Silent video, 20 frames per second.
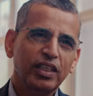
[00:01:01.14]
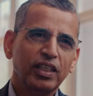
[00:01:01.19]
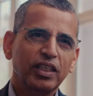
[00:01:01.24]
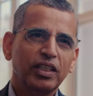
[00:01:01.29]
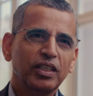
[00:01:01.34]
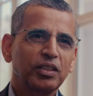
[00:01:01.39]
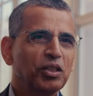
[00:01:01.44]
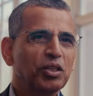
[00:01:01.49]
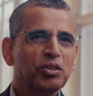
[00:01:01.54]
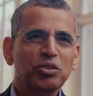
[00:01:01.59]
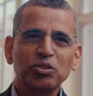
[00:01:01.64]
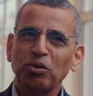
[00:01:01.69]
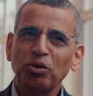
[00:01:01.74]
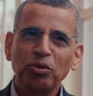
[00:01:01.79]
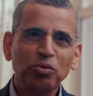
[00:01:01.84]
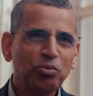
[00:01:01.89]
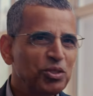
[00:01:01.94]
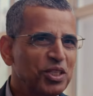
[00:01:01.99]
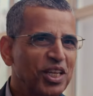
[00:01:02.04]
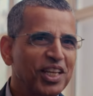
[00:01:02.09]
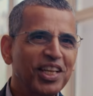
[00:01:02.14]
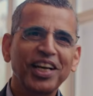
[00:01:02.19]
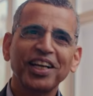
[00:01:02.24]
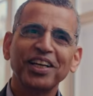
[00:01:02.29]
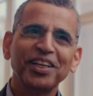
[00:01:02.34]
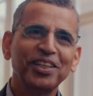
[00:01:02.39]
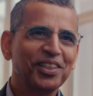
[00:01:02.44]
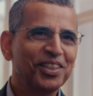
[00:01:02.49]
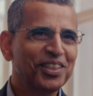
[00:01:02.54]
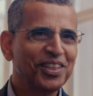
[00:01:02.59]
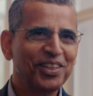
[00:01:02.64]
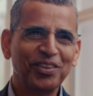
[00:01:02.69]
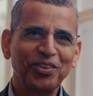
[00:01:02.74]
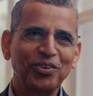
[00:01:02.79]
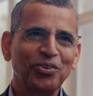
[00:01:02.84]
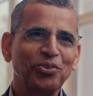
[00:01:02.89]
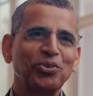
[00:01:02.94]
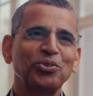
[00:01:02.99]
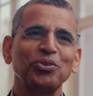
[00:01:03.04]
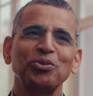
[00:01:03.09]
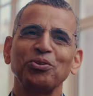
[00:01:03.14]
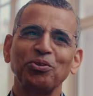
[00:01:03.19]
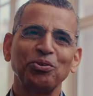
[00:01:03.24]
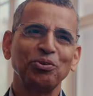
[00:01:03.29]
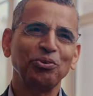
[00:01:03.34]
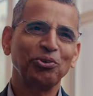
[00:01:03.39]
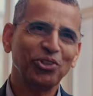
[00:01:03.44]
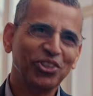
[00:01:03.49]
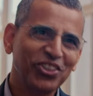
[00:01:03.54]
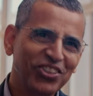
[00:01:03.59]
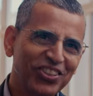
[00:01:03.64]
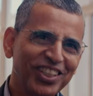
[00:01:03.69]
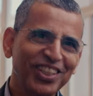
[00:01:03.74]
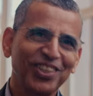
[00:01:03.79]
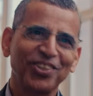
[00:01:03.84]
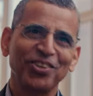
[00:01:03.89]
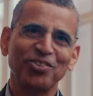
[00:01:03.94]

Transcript: uh, there's always a nugget or two or three